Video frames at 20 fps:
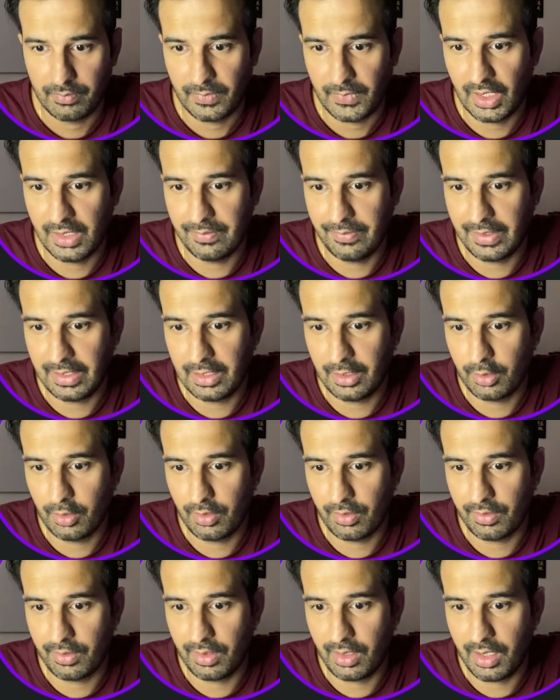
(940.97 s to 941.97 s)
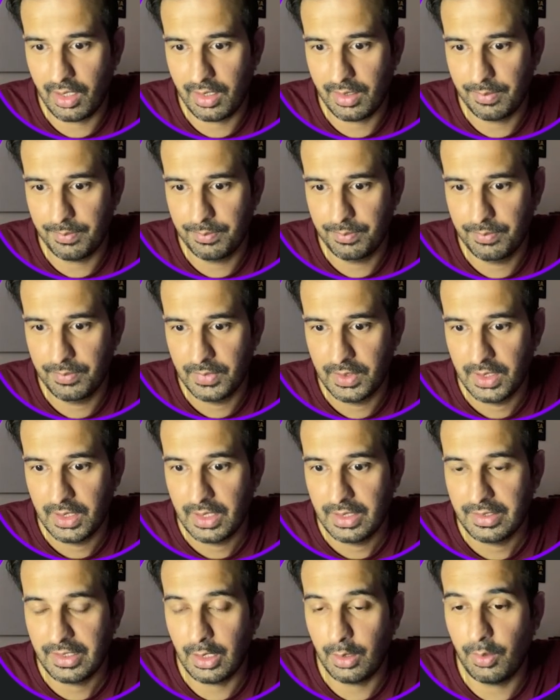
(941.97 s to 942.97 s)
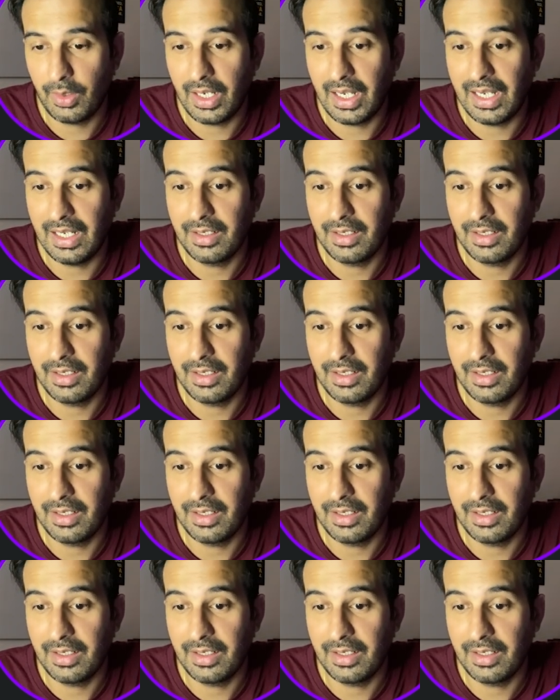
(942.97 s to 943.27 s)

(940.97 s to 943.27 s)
if I click on Ram, now